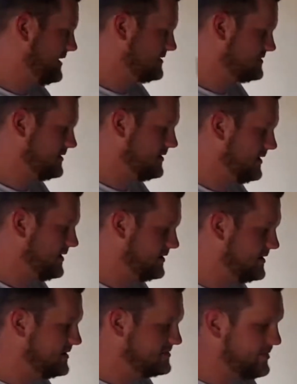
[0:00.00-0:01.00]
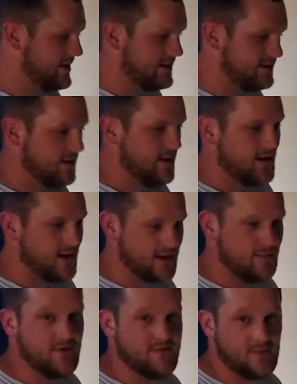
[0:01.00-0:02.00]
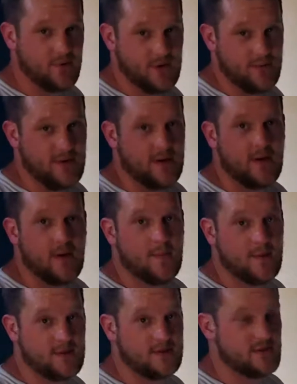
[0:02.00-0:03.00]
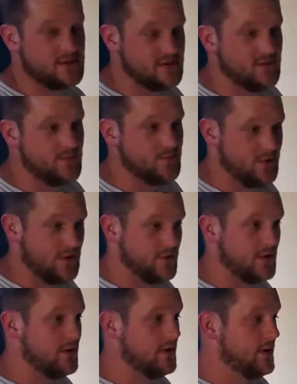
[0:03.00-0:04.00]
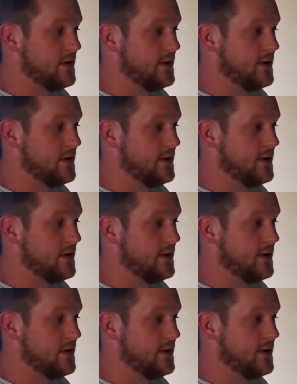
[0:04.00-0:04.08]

master and guest bath, I got to move the plumbing because our stupid plumber